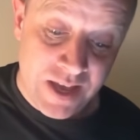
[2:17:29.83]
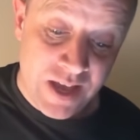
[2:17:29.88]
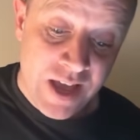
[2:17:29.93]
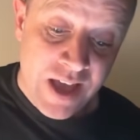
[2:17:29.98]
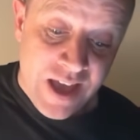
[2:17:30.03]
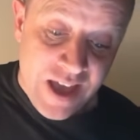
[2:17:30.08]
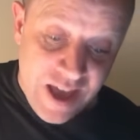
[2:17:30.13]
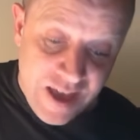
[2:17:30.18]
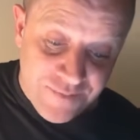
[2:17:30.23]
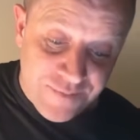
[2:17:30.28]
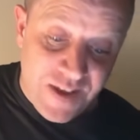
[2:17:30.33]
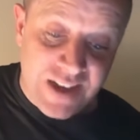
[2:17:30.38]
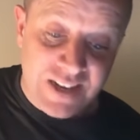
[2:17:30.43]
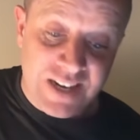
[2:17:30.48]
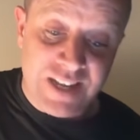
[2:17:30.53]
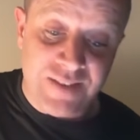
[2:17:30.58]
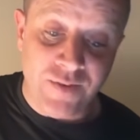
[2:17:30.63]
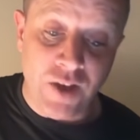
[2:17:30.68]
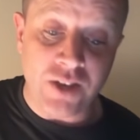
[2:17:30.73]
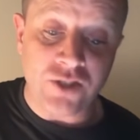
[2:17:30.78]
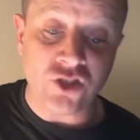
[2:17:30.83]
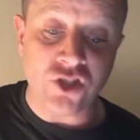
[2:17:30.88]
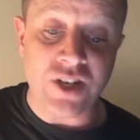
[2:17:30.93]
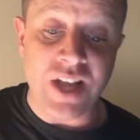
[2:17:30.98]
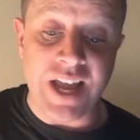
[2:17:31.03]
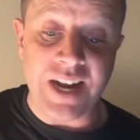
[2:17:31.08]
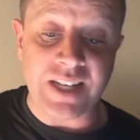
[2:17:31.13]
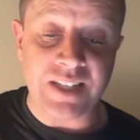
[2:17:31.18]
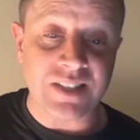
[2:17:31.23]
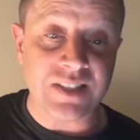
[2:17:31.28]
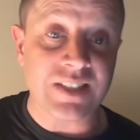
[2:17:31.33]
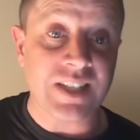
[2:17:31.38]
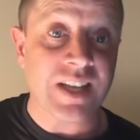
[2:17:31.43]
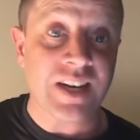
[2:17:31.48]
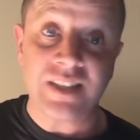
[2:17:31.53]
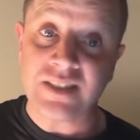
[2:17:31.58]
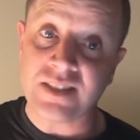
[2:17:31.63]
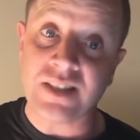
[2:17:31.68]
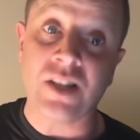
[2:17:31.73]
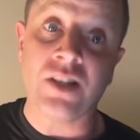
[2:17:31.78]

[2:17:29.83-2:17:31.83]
if I leave out genetics, can I still